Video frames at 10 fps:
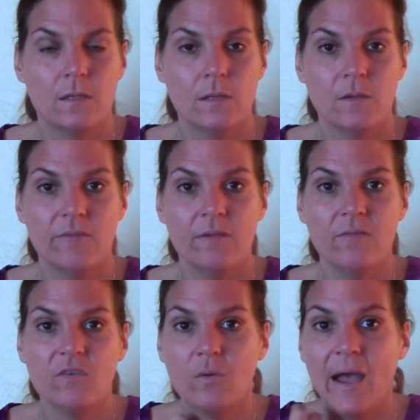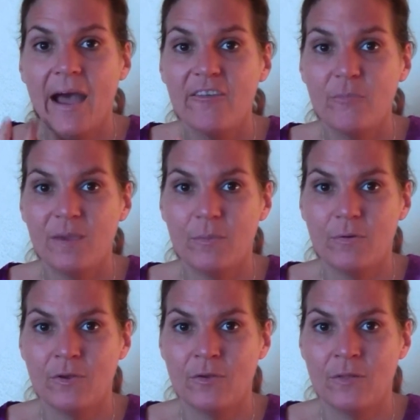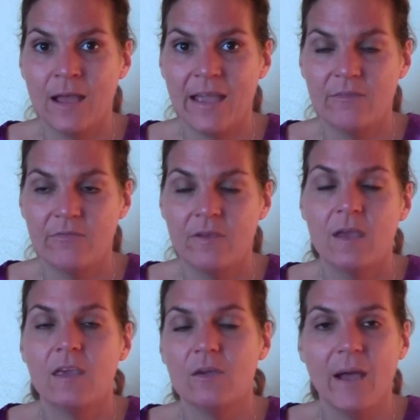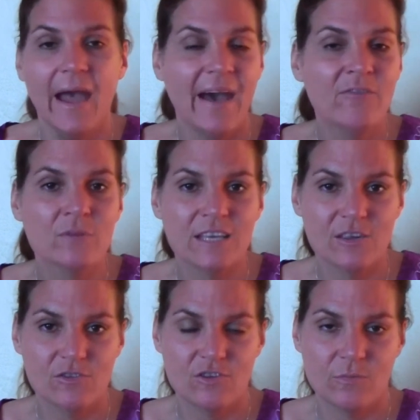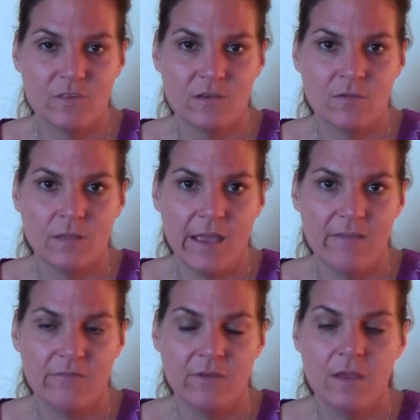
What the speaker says: So even if you have people in your life, you have relationships in your life,